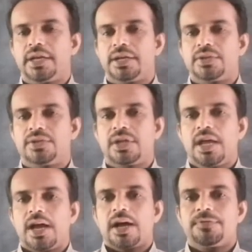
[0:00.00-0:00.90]

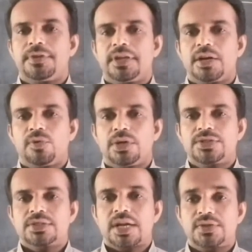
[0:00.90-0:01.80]
that Africa
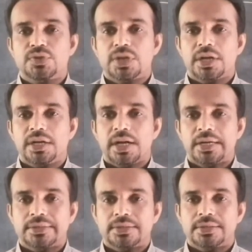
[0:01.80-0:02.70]
was considered
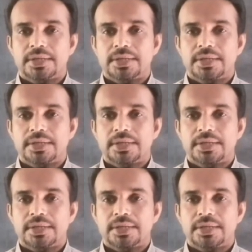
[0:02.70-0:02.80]
as